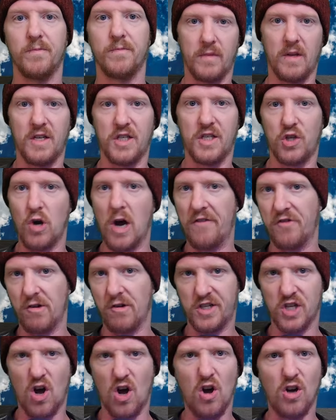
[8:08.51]
So after it's
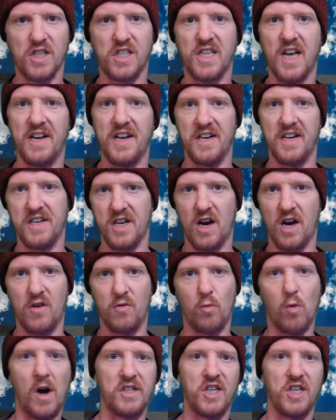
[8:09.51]
all said and done,
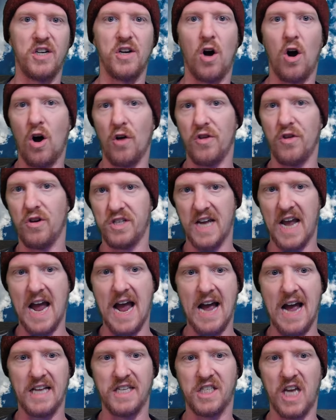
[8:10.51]
watching all those
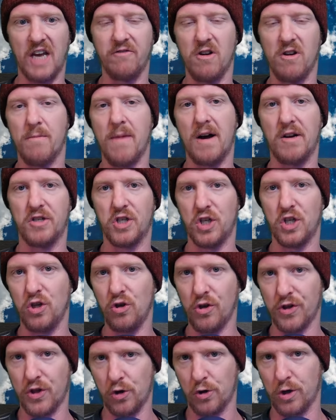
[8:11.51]
ads gave me about
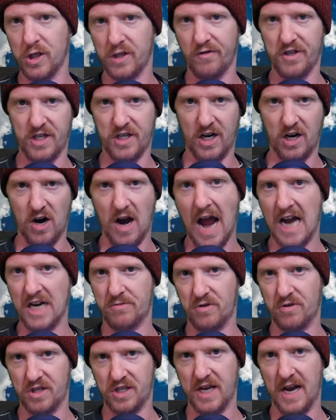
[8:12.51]
2/3 of a terahash per
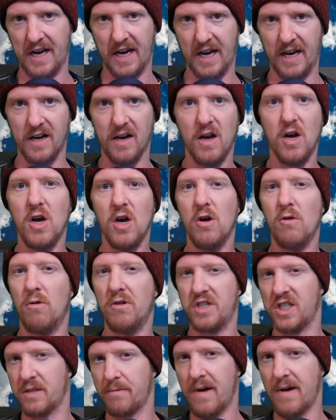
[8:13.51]
second, which
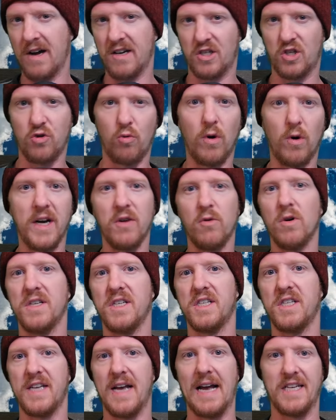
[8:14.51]
is about 21
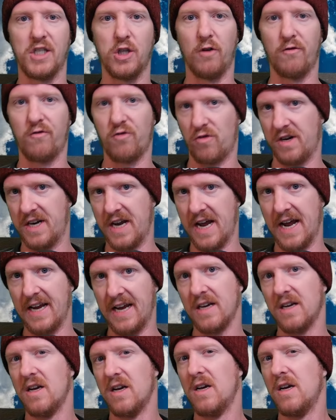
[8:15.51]
sats over a day.
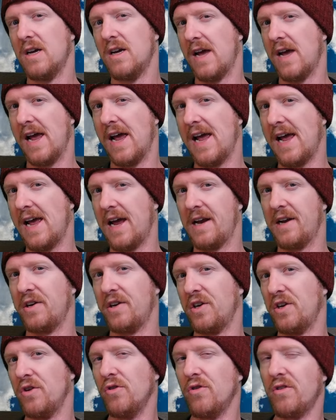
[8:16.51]
And
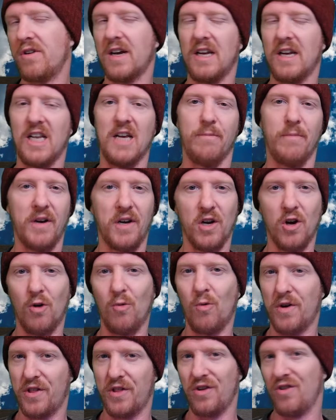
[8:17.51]
you can let me know
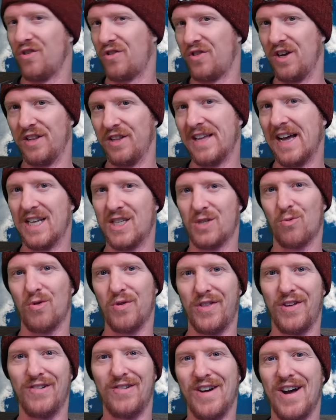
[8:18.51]
whether you think that's worth
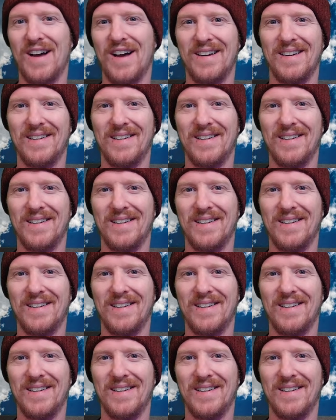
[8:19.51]
it or not.